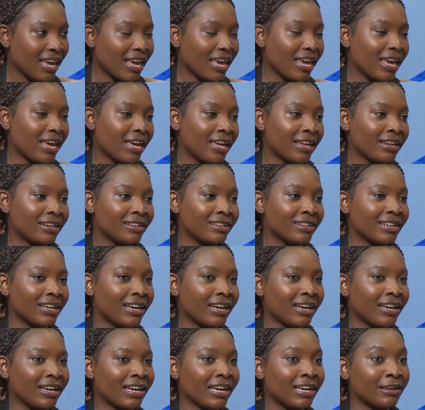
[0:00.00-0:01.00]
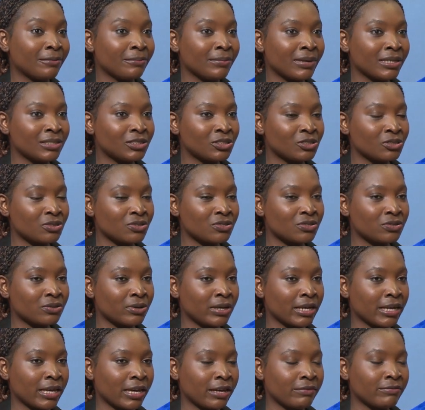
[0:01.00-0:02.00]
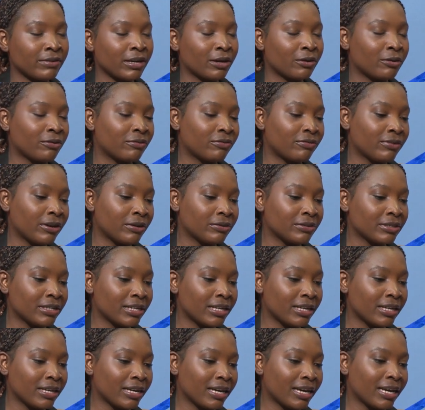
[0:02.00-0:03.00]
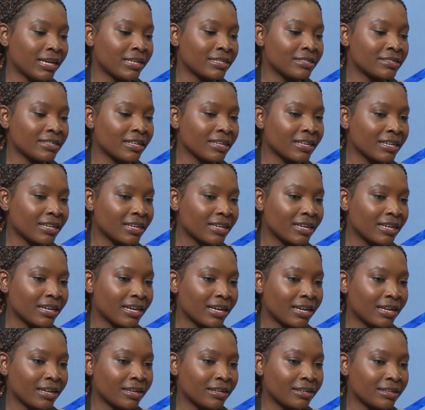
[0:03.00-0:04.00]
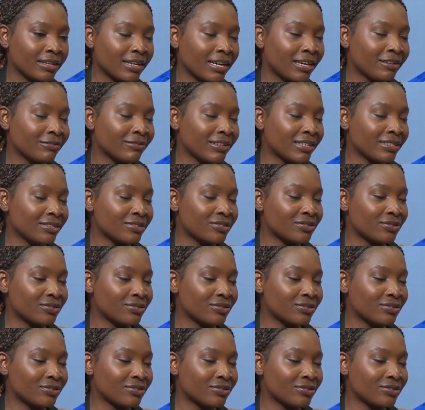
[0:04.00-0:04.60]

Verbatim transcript: And uh, I met also, I have a co-founder, Isaac and Ivan.